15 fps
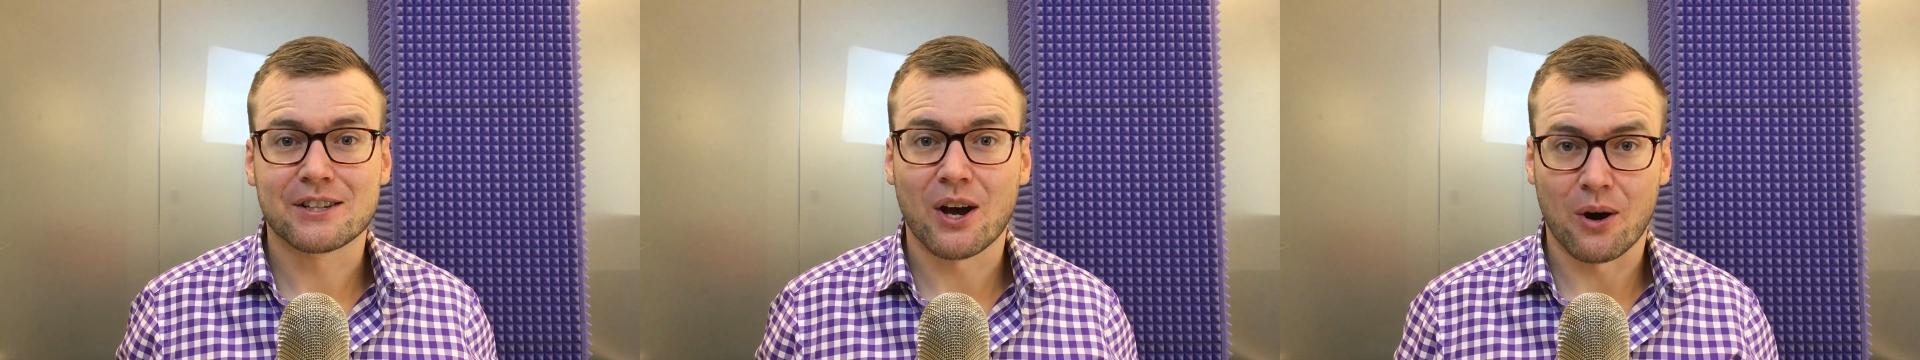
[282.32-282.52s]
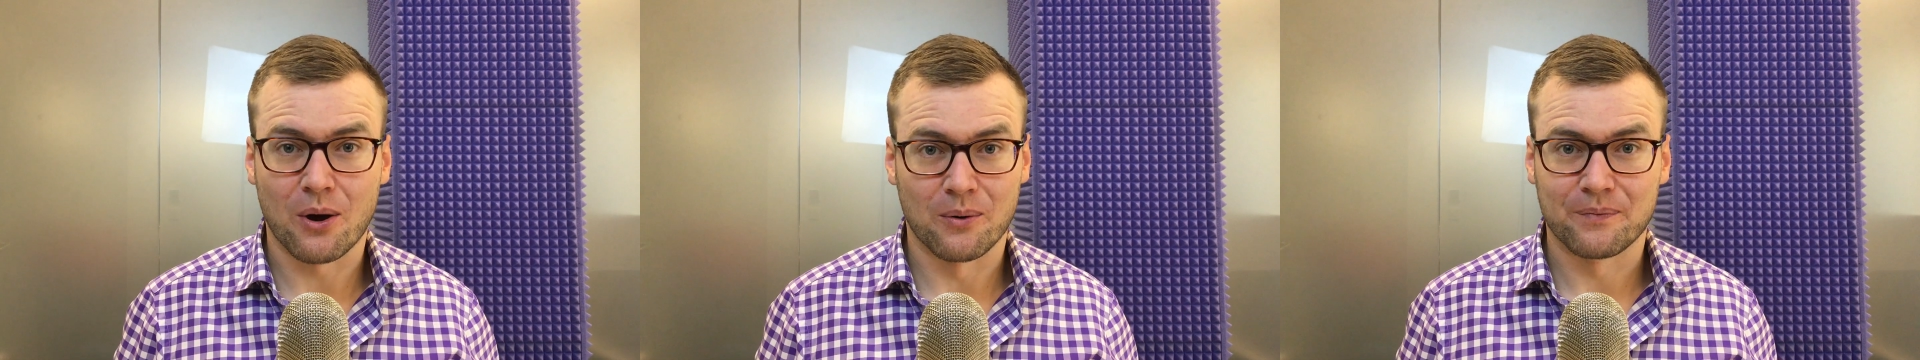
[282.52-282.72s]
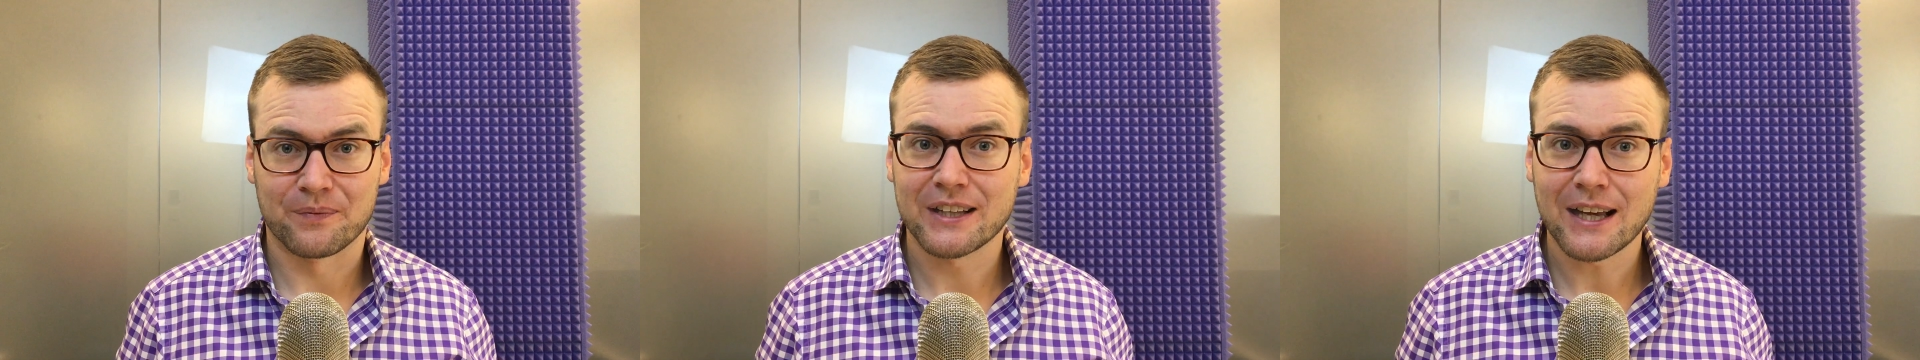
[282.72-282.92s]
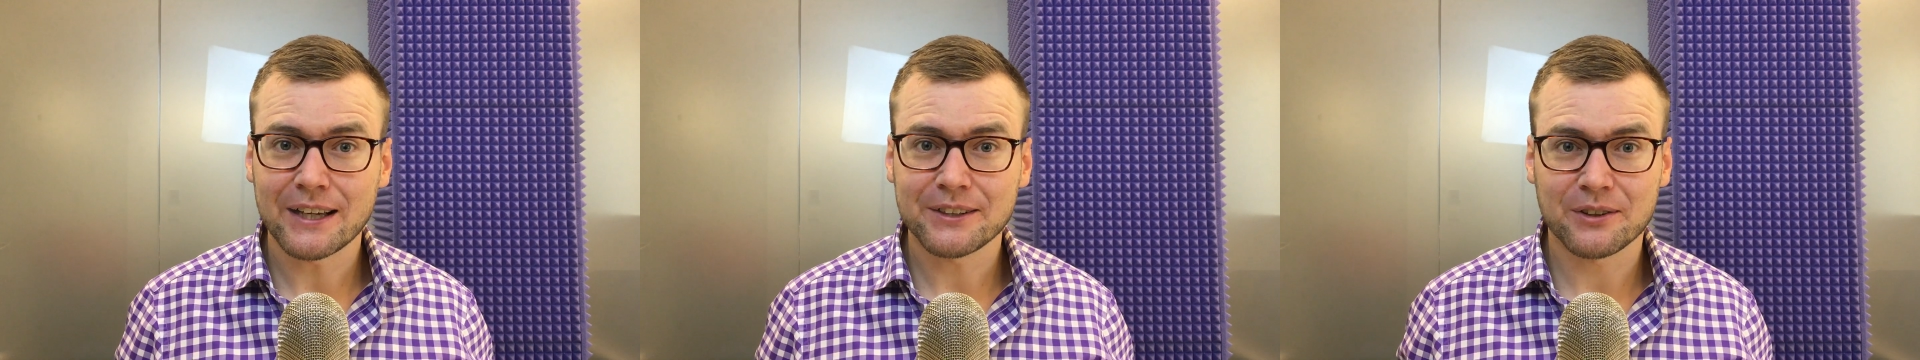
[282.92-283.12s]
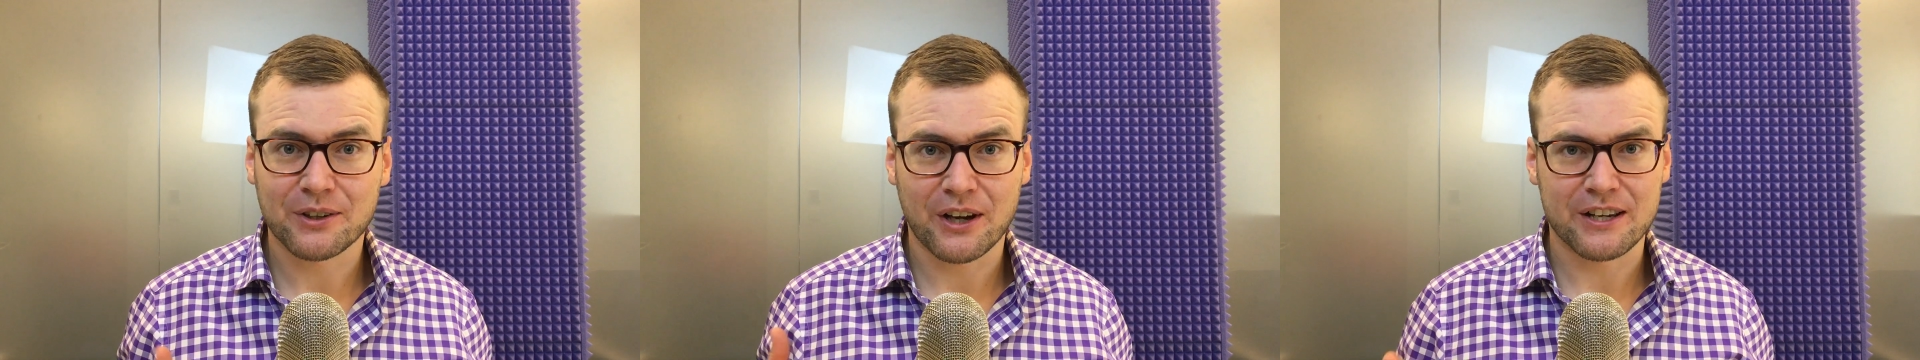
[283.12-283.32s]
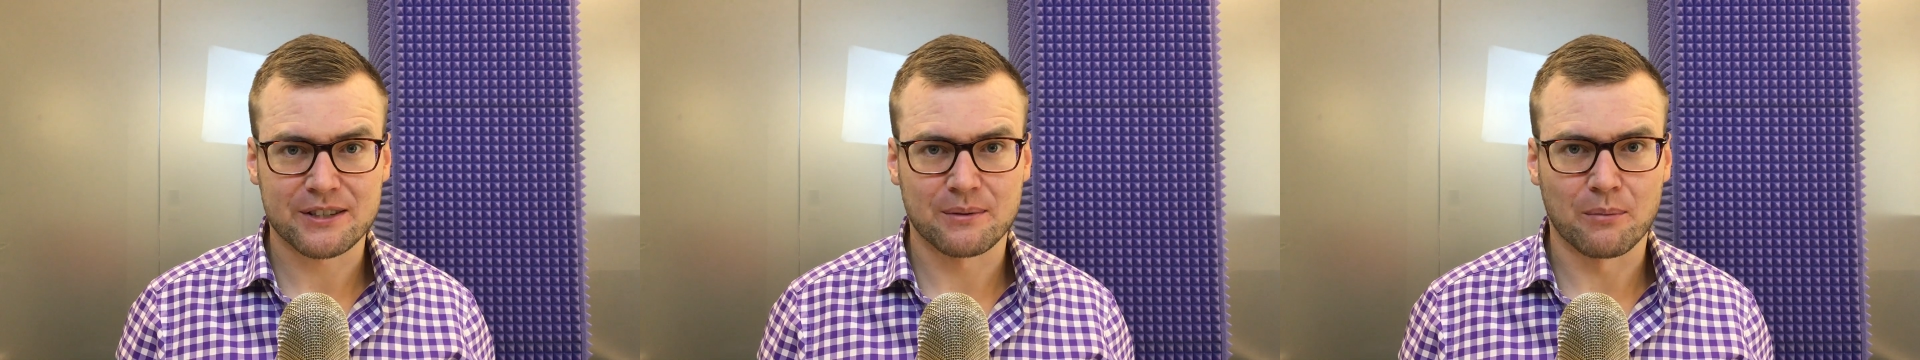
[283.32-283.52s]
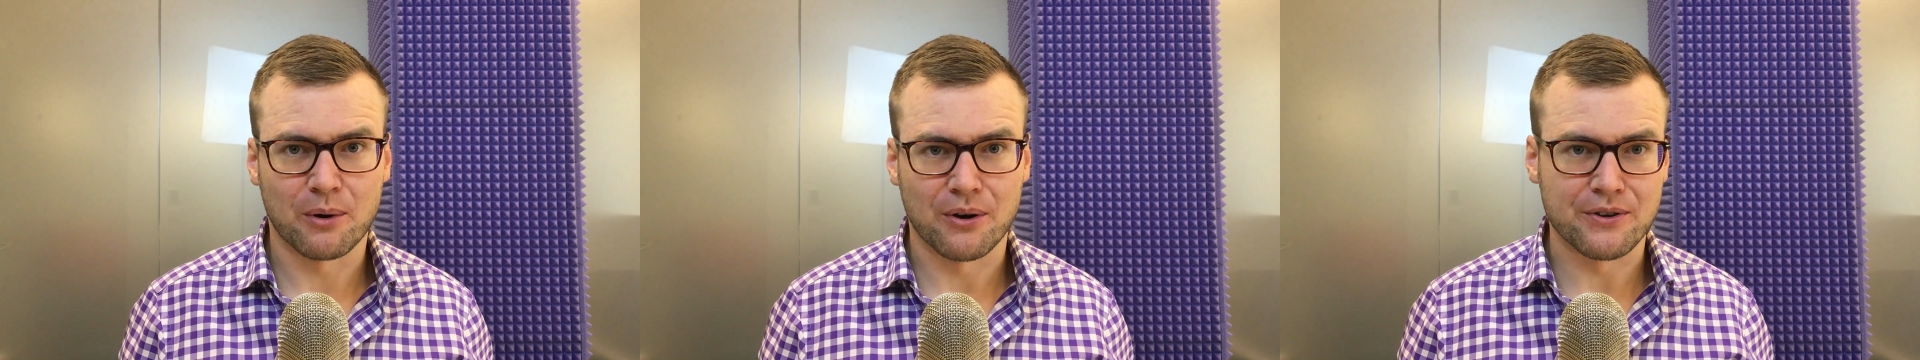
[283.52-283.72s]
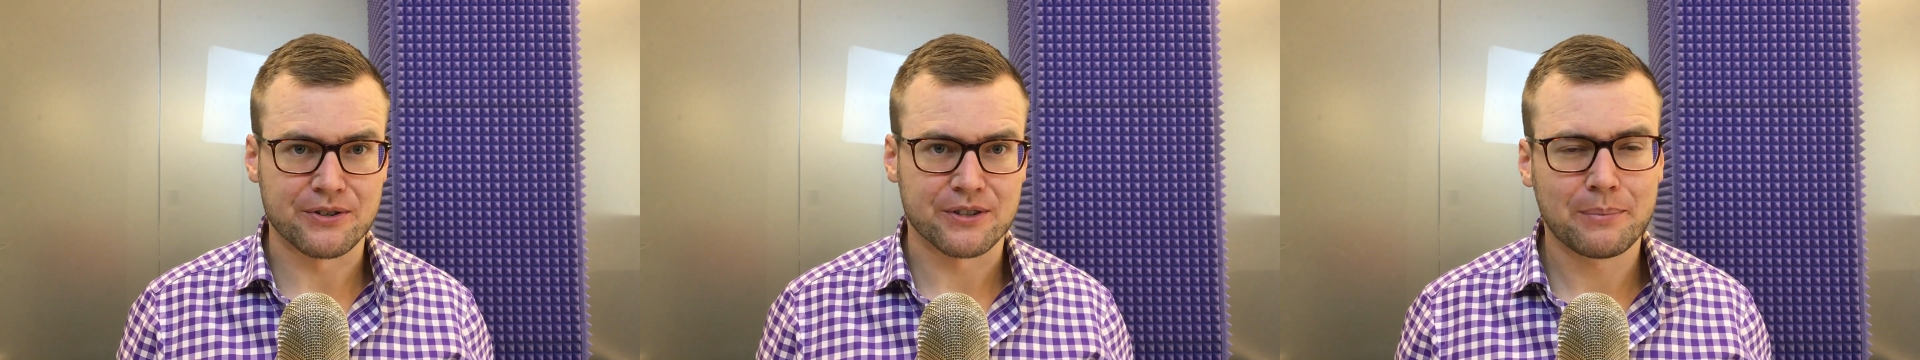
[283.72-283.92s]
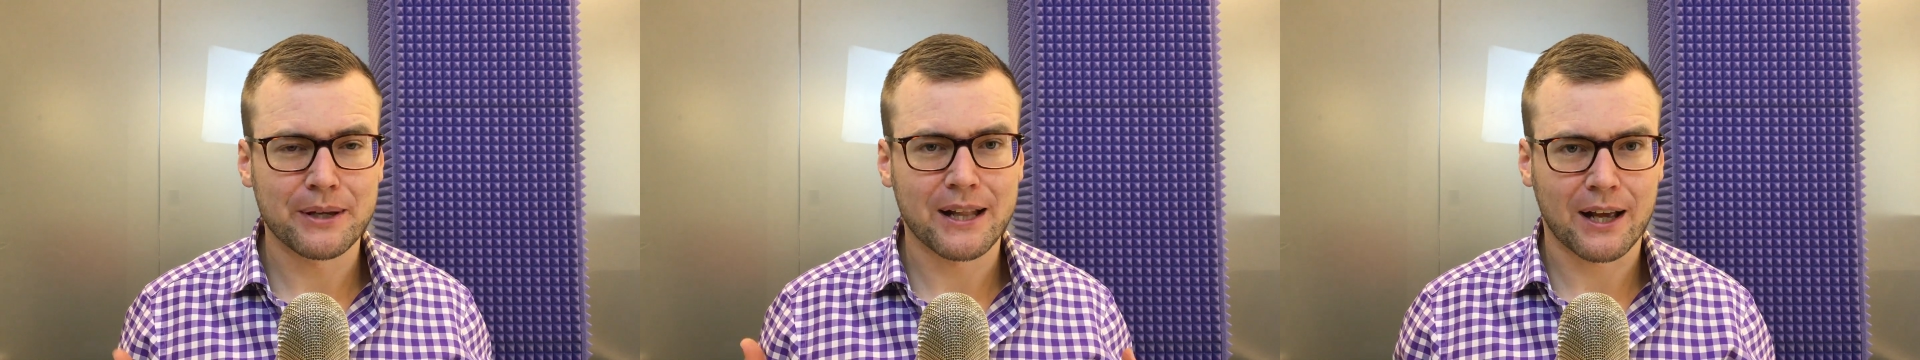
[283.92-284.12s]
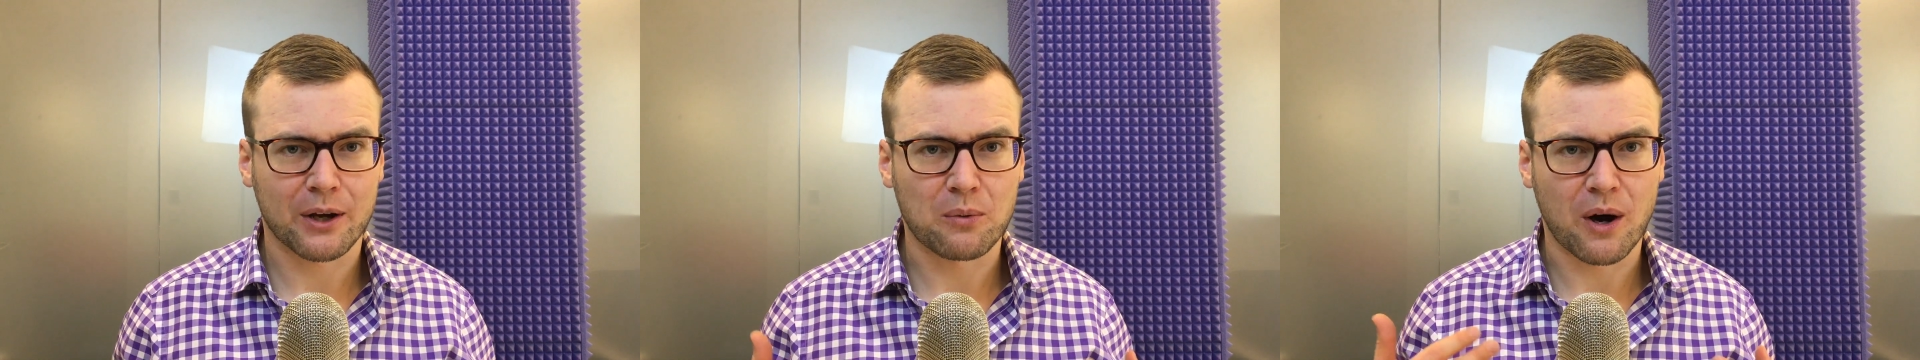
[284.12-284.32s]
So, delight your customers. Be
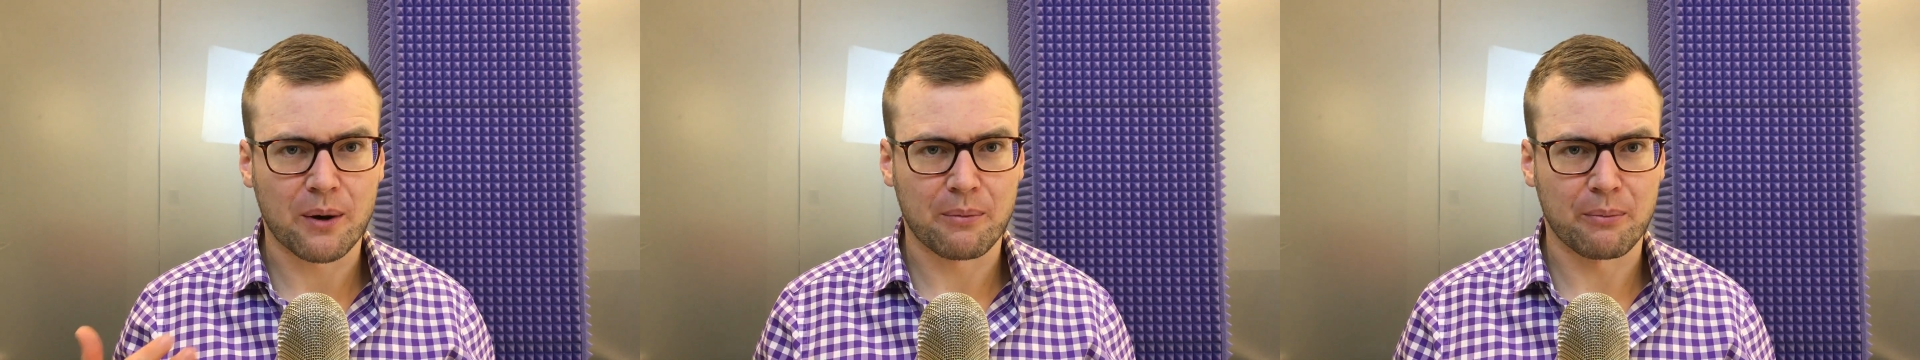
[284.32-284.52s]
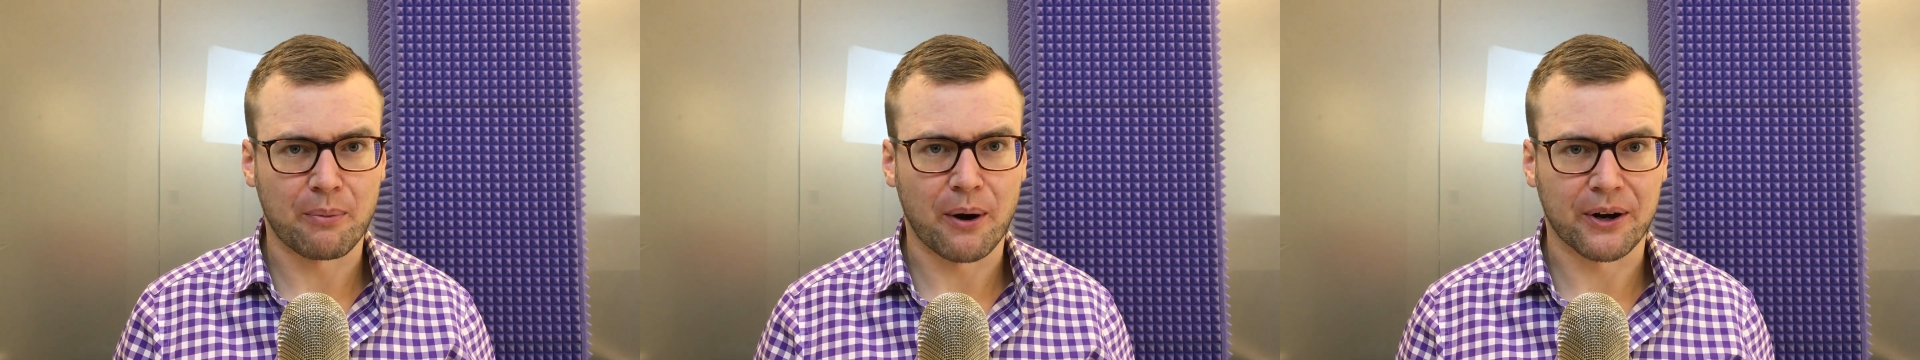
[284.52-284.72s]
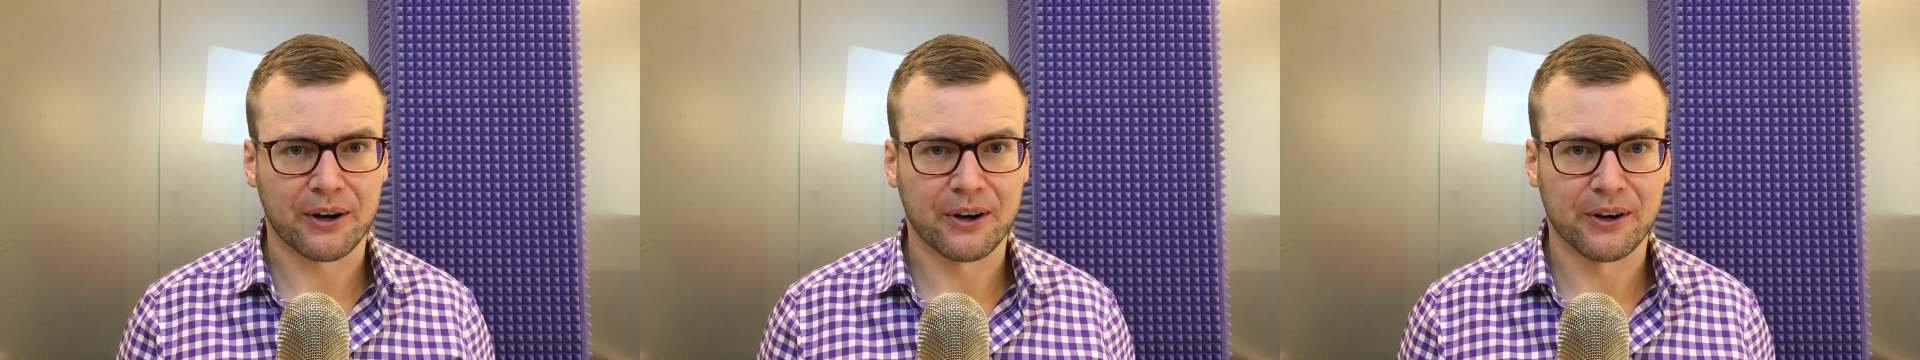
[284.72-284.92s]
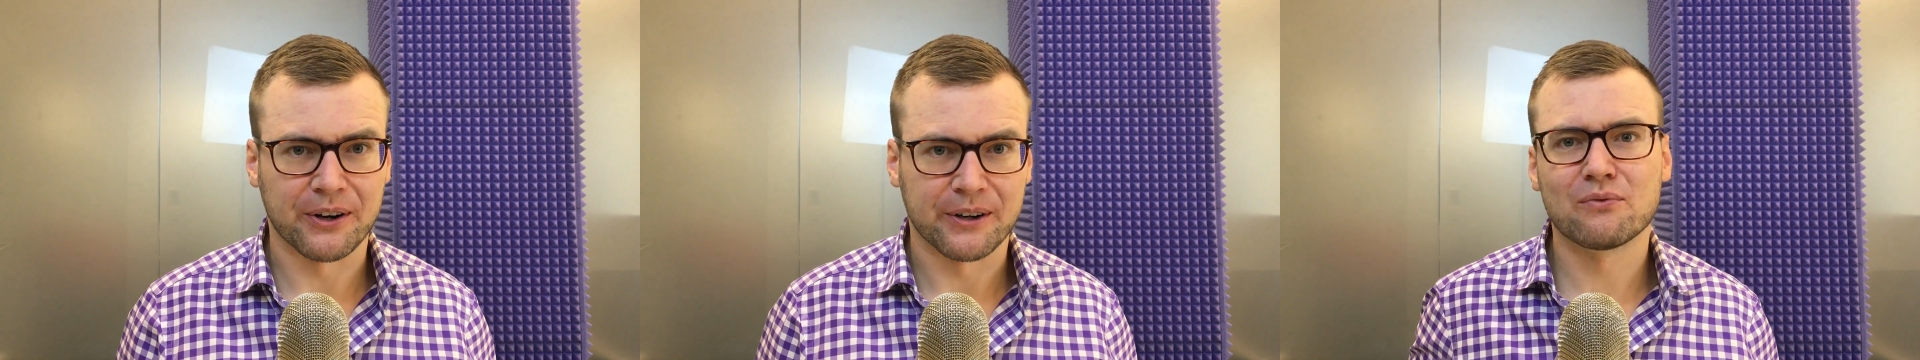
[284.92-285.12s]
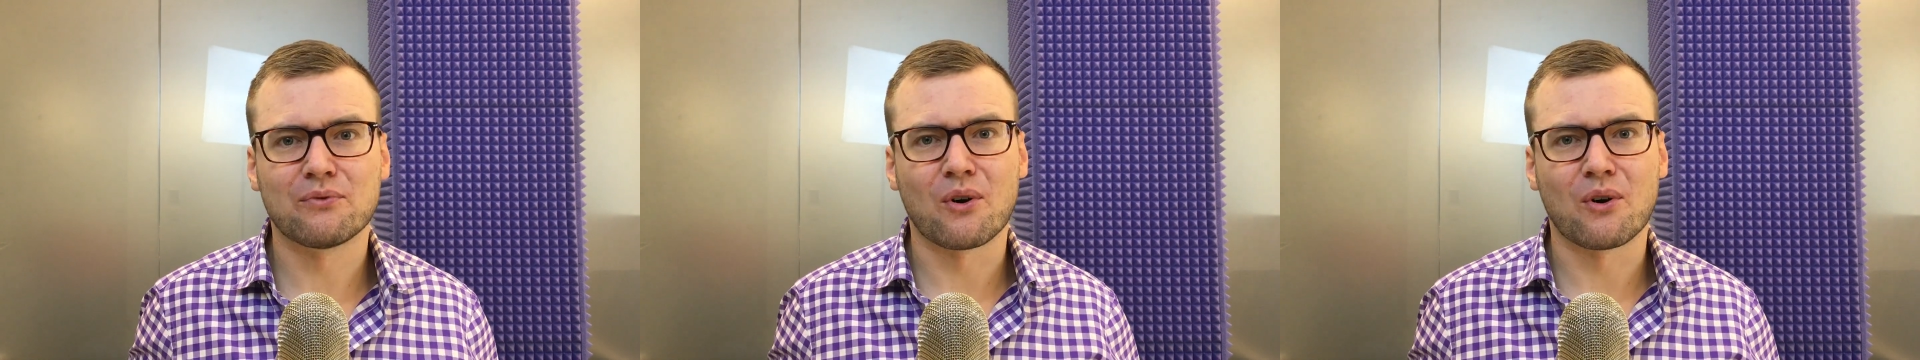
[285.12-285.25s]
like Warby Parker.